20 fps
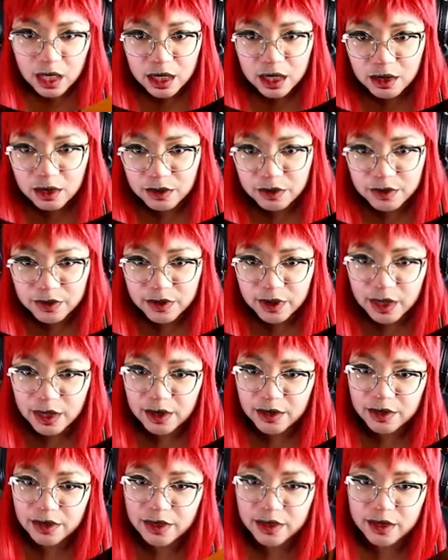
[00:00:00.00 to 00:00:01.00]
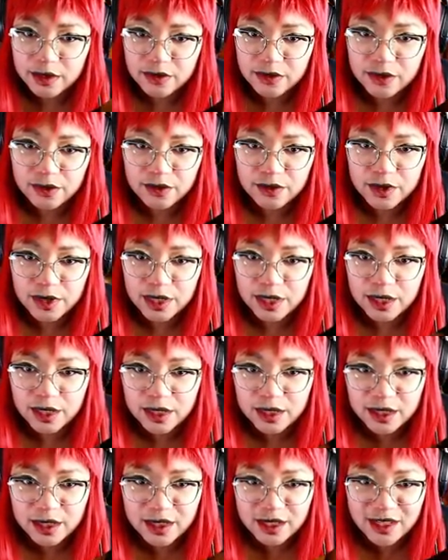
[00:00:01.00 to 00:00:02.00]
I know it was down this
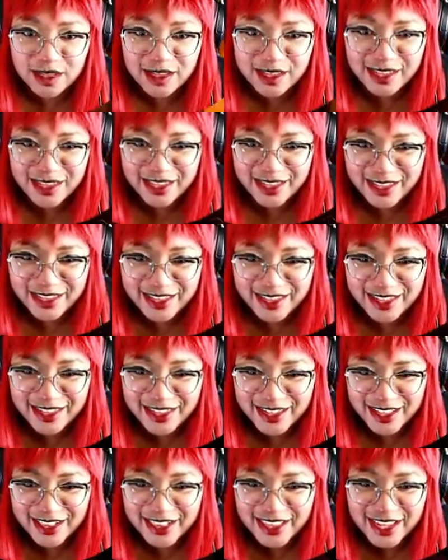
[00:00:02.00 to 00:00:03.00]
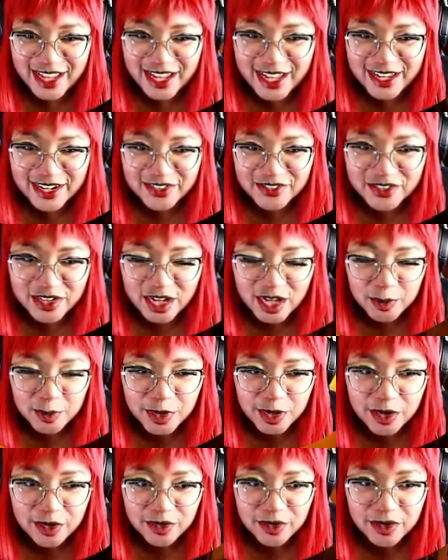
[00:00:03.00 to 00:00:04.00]
way. It's kind of
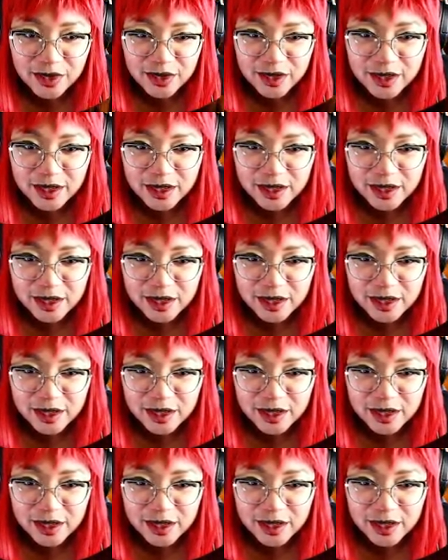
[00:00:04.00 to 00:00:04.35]
comical.